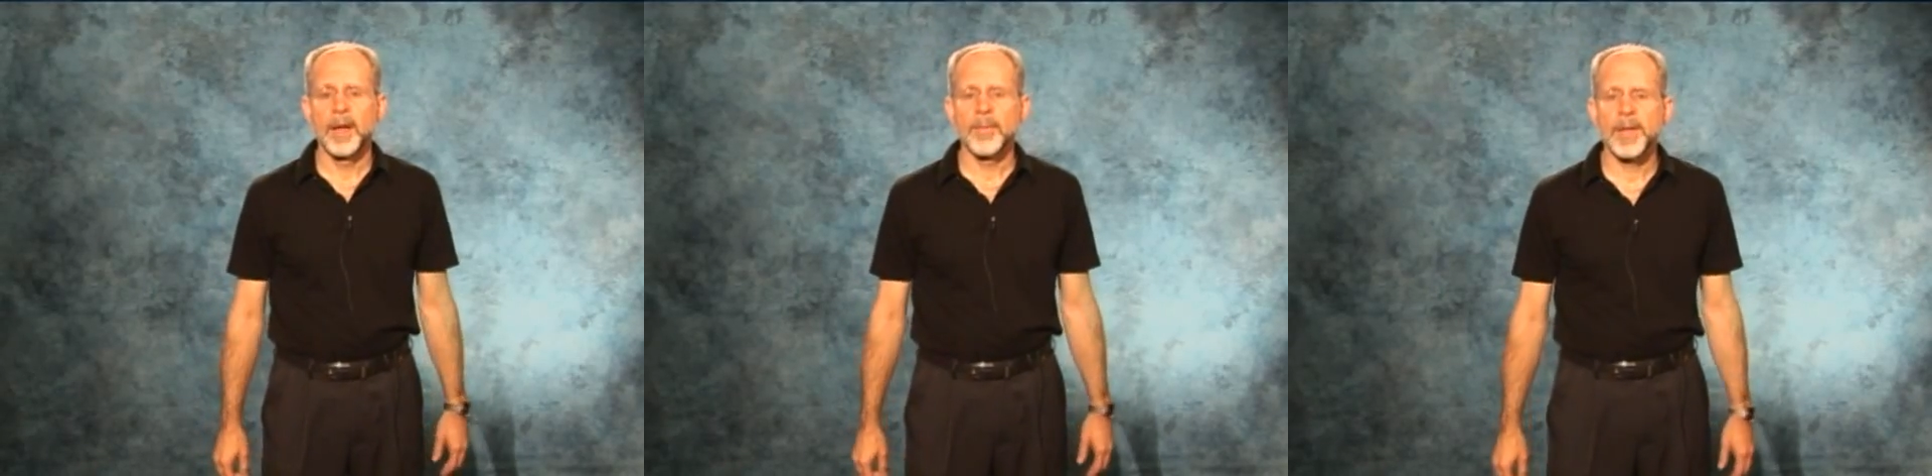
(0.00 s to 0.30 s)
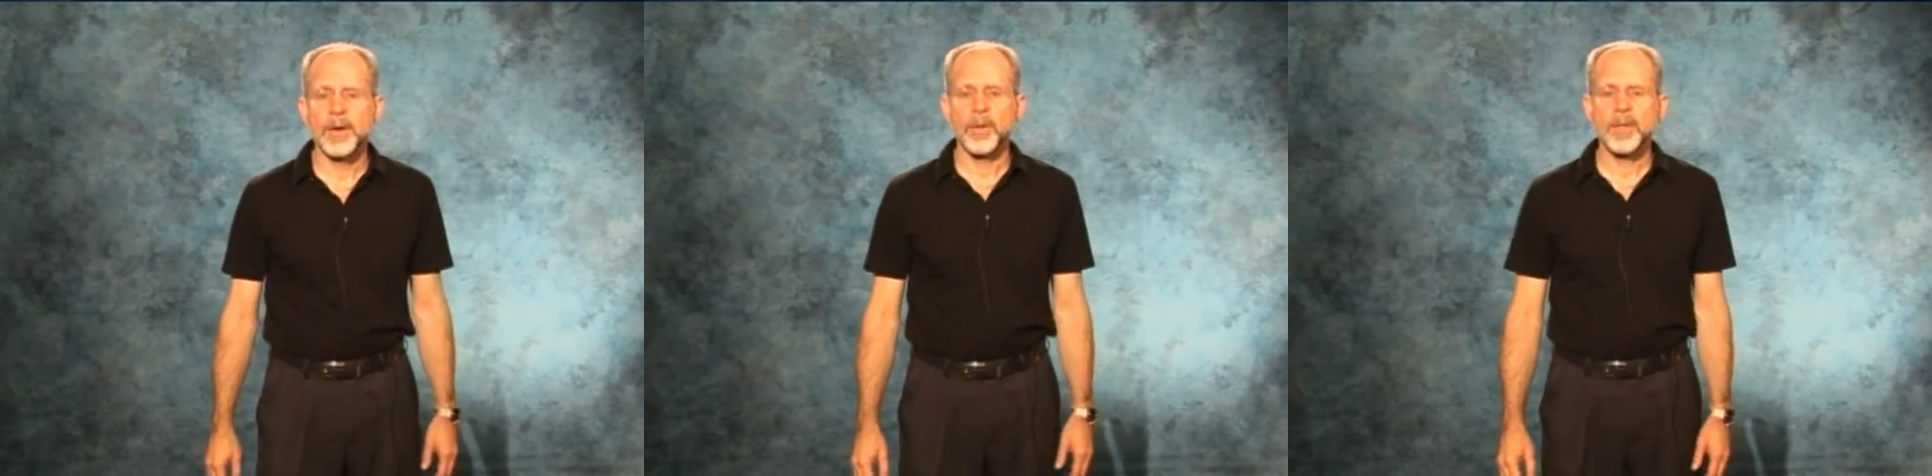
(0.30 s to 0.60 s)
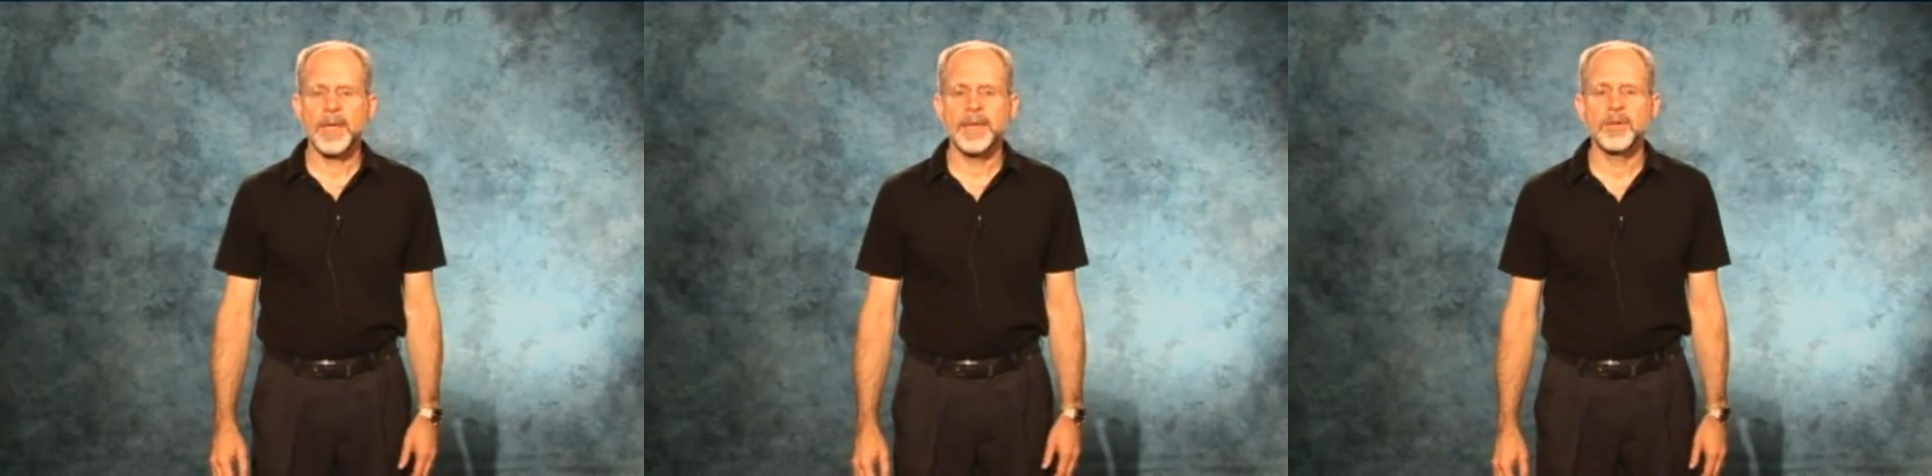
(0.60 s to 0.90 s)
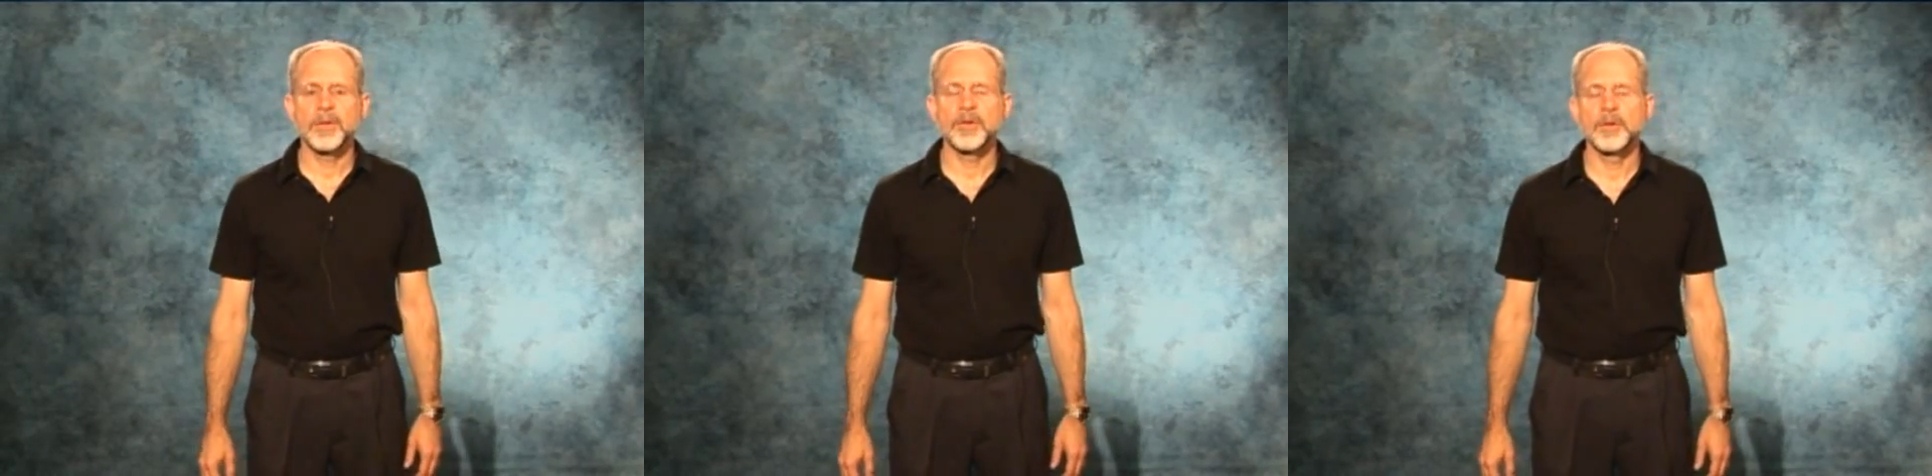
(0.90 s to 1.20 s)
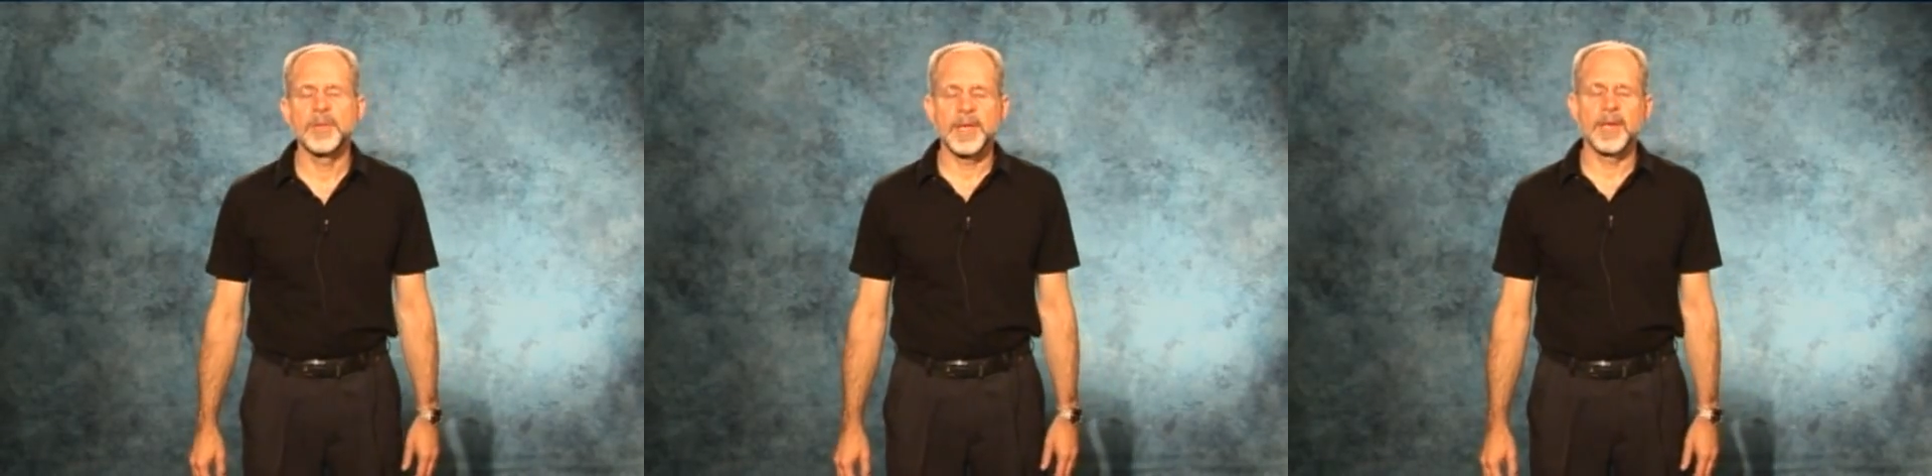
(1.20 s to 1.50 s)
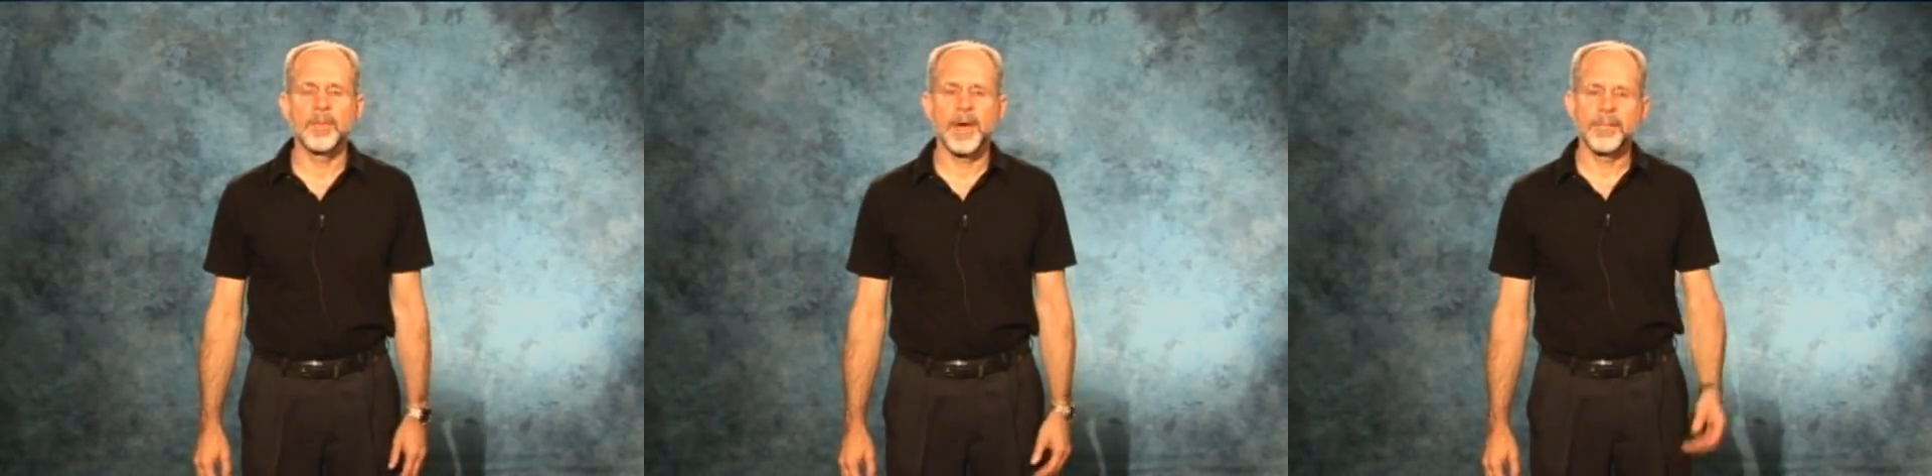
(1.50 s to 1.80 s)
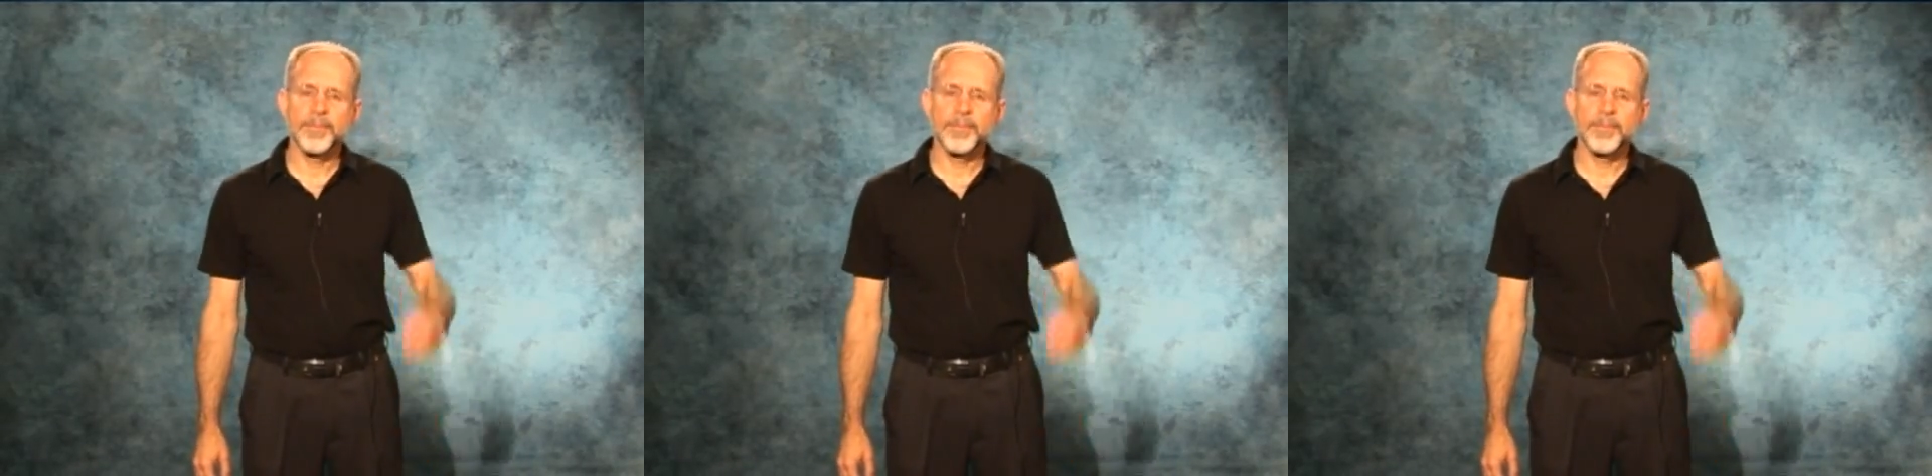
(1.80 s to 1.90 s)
but in all cases you begin by